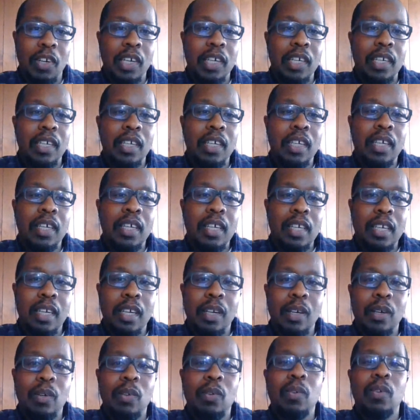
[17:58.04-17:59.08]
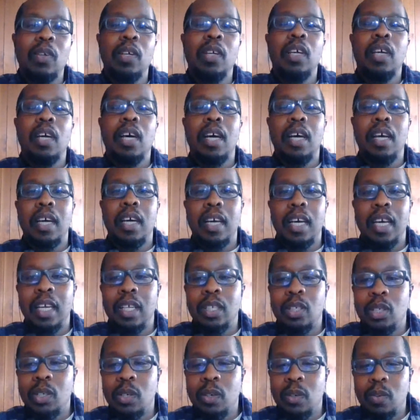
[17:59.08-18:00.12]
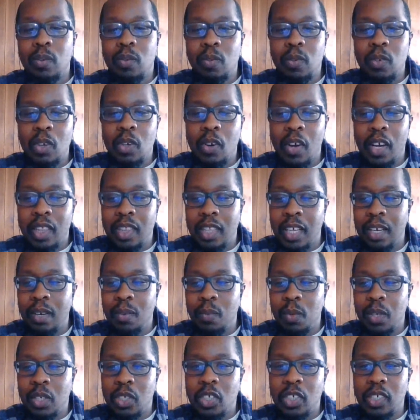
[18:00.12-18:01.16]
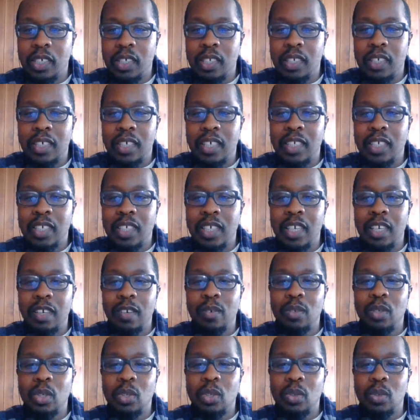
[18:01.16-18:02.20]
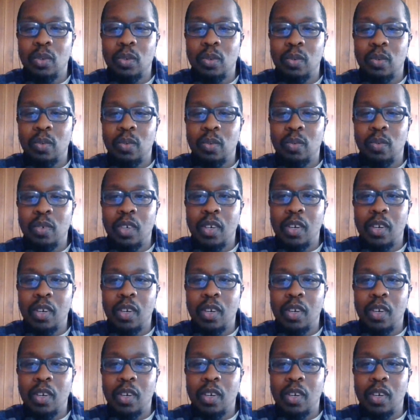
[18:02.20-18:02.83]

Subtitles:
right? And so I think we should continue to